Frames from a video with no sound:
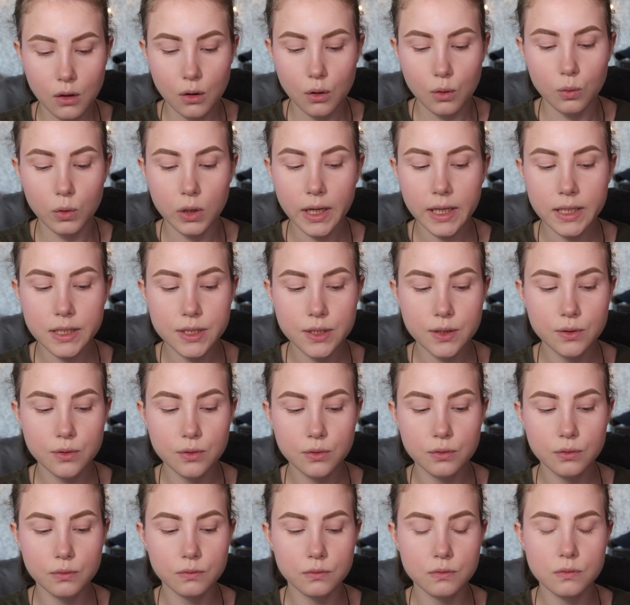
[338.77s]
When I
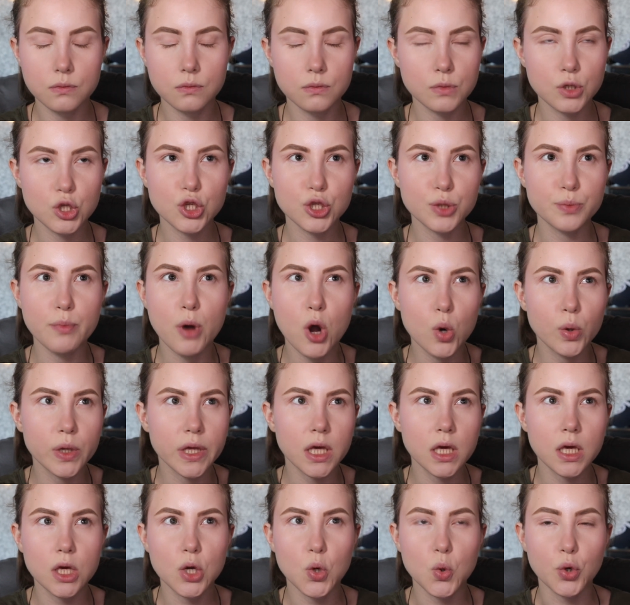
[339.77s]
do
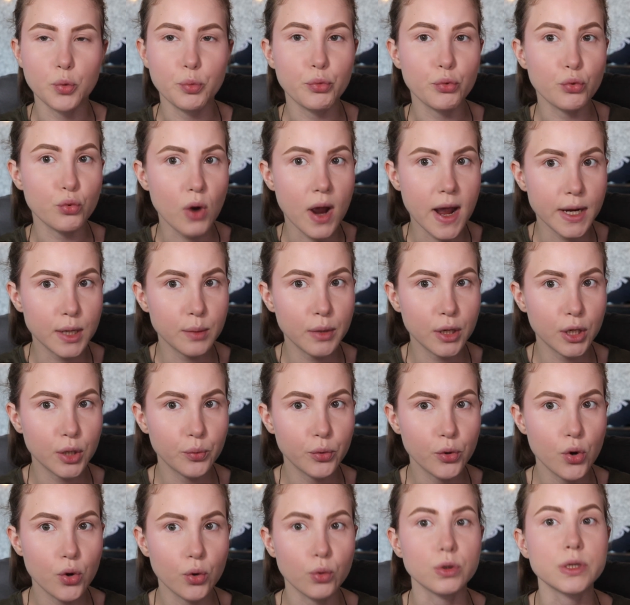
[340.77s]
smoky or bright
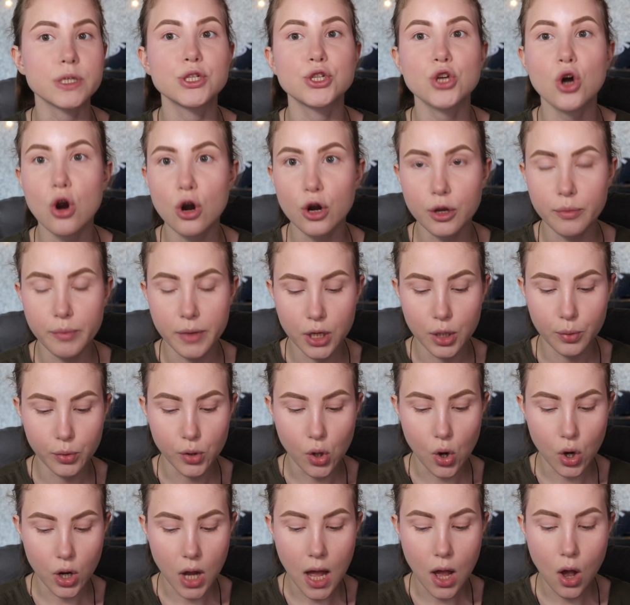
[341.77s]
makeup look or dark makeup look,